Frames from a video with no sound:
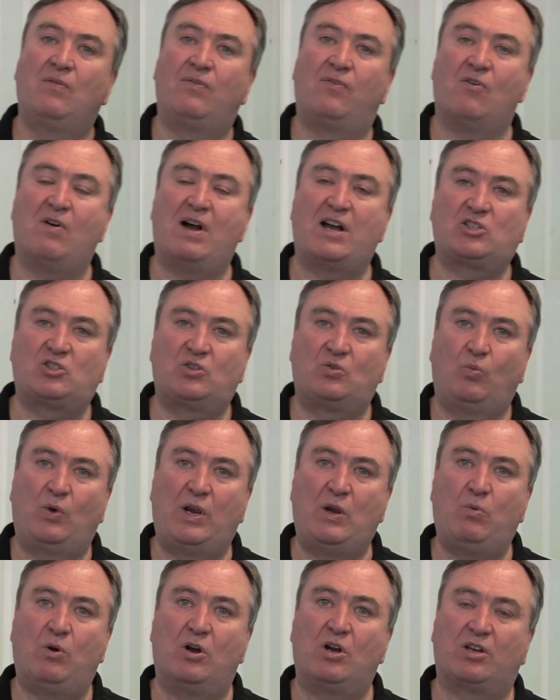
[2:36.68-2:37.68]
For us,
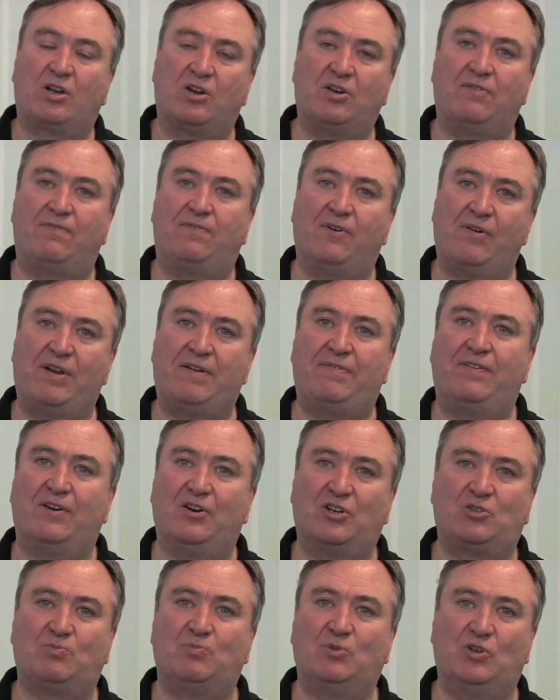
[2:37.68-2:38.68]
we work on the very
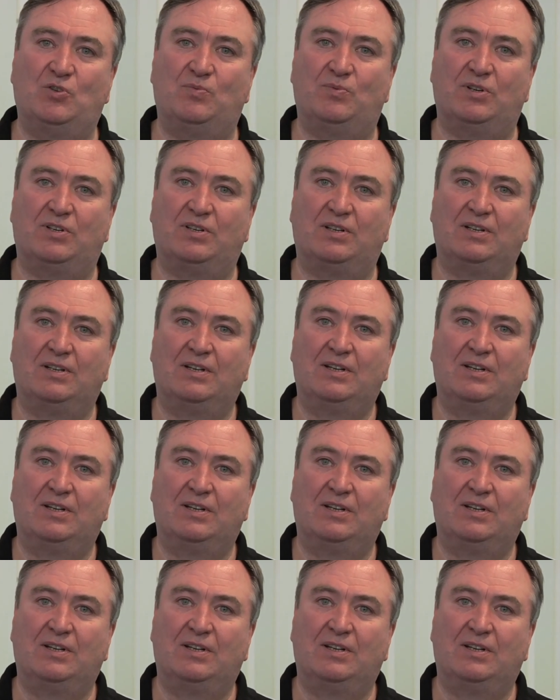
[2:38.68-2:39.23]
first movement.